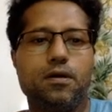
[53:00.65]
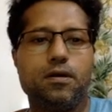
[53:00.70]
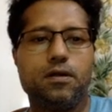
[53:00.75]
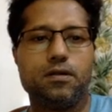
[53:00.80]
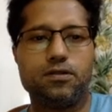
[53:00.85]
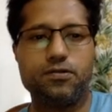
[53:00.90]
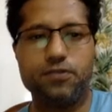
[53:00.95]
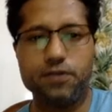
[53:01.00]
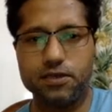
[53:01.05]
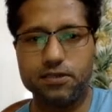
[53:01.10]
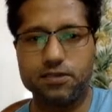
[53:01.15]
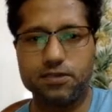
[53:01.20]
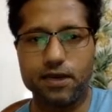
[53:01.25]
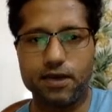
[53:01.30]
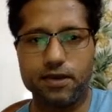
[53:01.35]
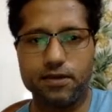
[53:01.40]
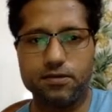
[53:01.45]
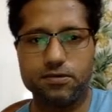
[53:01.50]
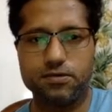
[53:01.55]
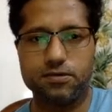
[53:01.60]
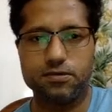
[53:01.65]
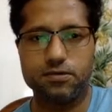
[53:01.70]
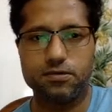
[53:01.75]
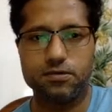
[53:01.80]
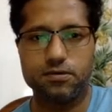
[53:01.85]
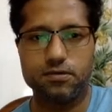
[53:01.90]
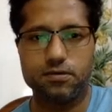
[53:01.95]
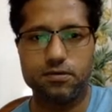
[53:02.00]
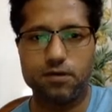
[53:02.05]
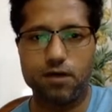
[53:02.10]
3 sides
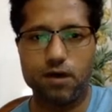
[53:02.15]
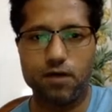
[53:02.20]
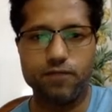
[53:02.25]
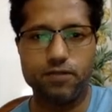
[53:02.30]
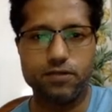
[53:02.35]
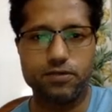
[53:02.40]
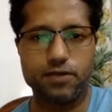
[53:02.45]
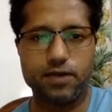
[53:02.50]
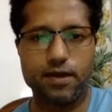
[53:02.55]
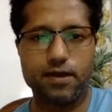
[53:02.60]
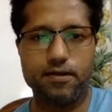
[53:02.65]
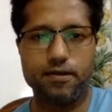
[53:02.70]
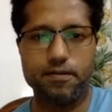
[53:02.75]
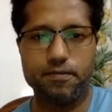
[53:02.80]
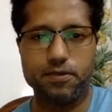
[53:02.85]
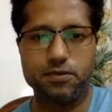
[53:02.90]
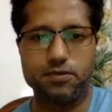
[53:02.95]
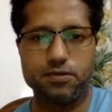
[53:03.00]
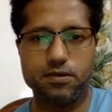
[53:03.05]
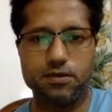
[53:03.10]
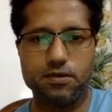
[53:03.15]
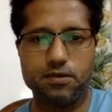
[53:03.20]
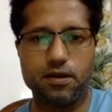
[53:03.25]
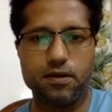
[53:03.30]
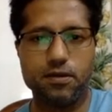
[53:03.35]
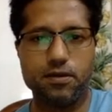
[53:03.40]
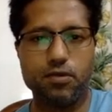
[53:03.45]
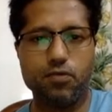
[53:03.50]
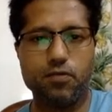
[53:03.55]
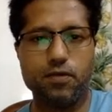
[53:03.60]
of the triangle ABC are
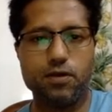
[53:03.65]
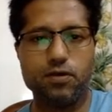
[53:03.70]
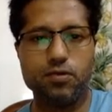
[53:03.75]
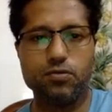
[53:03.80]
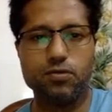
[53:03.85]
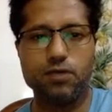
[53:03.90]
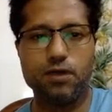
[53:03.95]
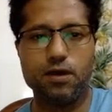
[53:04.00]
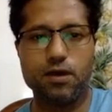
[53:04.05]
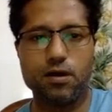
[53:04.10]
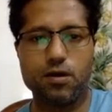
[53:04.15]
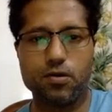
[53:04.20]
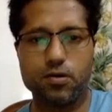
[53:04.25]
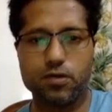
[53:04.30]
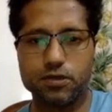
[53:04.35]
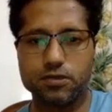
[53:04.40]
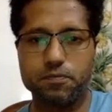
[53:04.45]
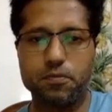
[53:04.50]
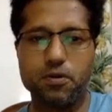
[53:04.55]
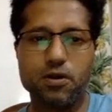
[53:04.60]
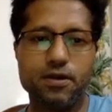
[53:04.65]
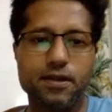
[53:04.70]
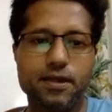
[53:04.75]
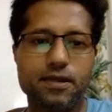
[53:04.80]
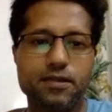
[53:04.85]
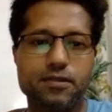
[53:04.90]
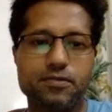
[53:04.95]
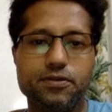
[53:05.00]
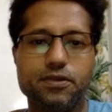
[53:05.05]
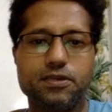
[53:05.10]
equal to the
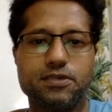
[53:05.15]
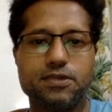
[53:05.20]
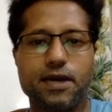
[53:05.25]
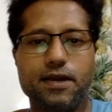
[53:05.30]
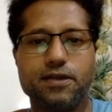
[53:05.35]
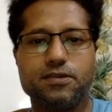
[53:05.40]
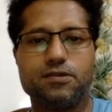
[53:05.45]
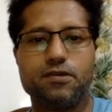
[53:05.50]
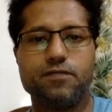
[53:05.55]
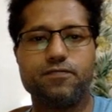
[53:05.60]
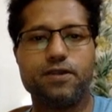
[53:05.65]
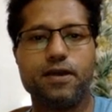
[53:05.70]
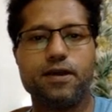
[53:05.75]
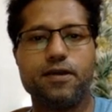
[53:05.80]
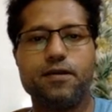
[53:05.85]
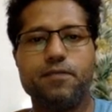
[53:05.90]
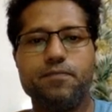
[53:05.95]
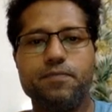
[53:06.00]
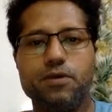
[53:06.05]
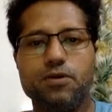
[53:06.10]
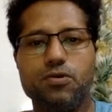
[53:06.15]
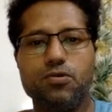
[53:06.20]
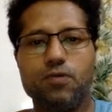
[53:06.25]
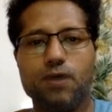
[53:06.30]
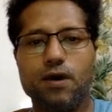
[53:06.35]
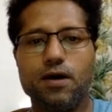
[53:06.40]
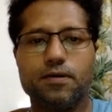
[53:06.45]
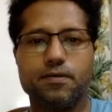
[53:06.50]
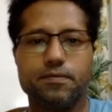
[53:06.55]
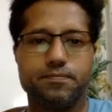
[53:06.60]
corresponding 3 sides of triangle
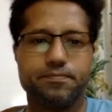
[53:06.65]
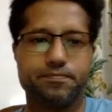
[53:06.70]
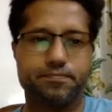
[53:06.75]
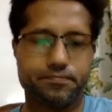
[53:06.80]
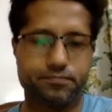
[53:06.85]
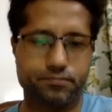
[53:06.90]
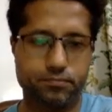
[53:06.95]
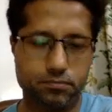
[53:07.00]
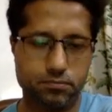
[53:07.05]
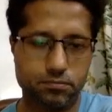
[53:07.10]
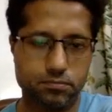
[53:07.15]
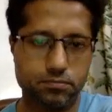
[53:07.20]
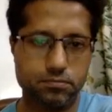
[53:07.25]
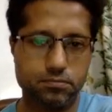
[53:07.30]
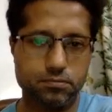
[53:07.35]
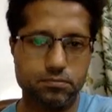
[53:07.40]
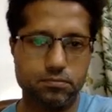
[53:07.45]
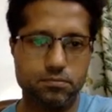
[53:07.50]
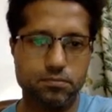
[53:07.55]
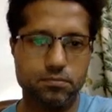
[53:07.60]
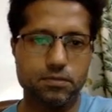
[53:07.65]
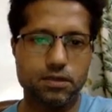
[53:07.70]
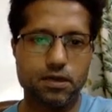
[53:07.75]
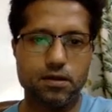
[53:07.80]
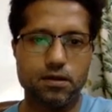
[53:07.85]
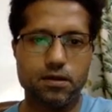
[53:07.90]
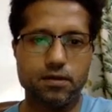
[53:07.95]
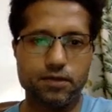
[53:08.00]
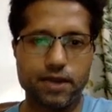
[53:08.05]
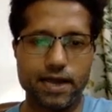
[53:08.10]
PQR.
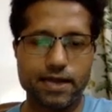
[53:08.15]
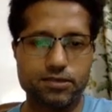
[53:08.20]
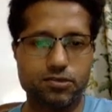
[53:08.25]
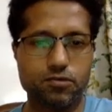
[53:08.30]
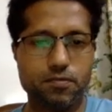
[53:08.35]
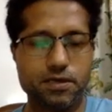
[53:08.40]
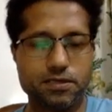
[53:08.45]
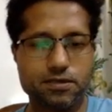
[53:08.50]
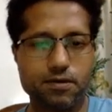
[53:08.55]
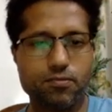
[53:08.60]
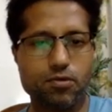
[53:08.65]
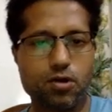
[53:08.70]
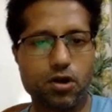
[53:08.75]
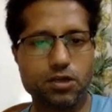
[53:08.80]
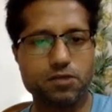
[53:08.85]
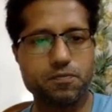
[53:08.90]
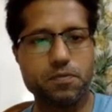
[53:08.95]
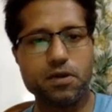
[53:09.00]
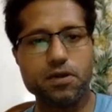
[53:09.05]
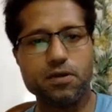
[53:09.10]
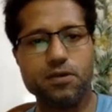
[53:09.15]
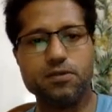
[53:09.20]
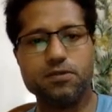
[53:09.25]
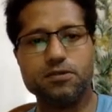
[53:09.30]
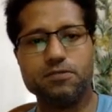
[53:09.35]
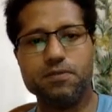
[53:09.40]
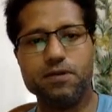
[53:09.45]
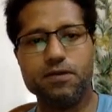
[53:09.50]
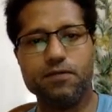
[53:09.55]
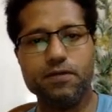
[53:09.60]
There has to be some
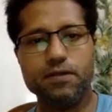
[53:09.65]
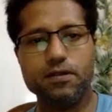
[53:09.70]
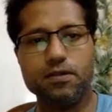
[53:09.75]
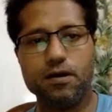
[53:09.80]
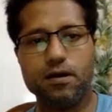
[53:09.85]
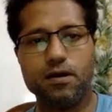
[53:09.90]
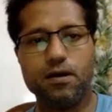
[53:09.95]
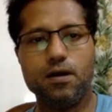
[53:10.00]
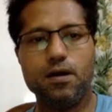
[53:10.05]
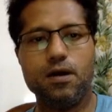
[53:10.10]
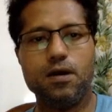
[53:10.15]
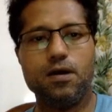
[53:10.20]
correspondence between the